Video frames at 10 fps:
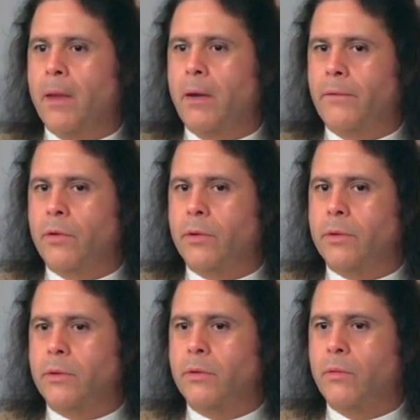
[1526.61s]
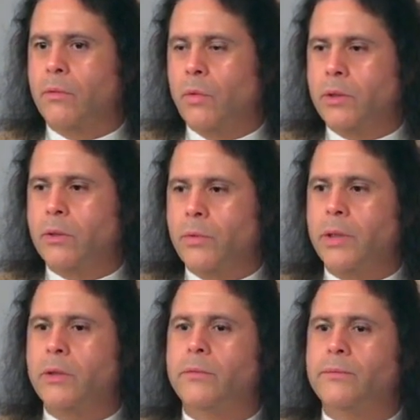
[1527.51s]
of course. What do
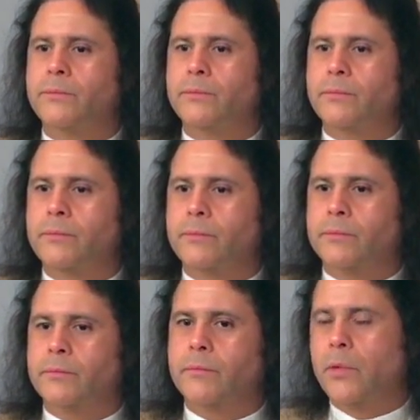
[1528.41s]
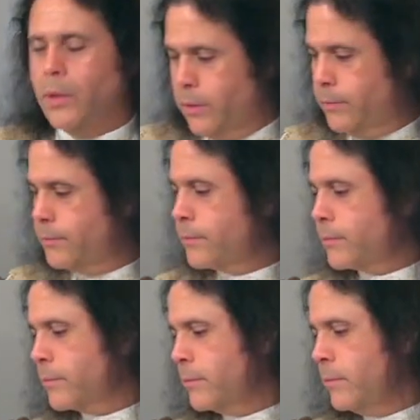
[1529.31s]
we do? Well,
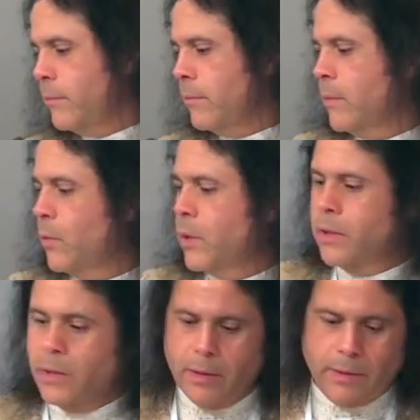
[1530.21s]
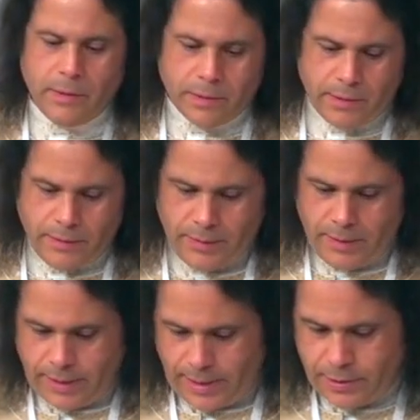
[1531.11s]
What does Narada say?
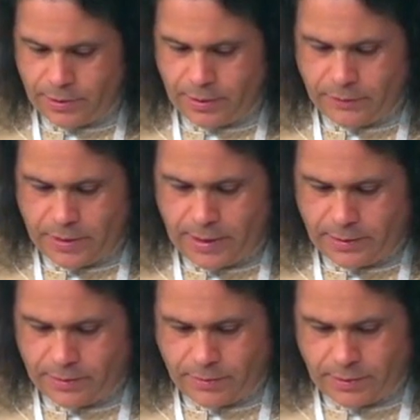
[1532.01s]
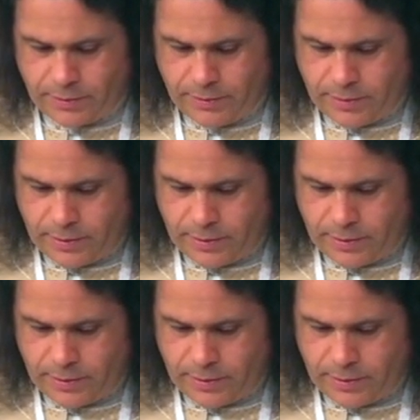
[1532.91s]
He actually gives the answer here.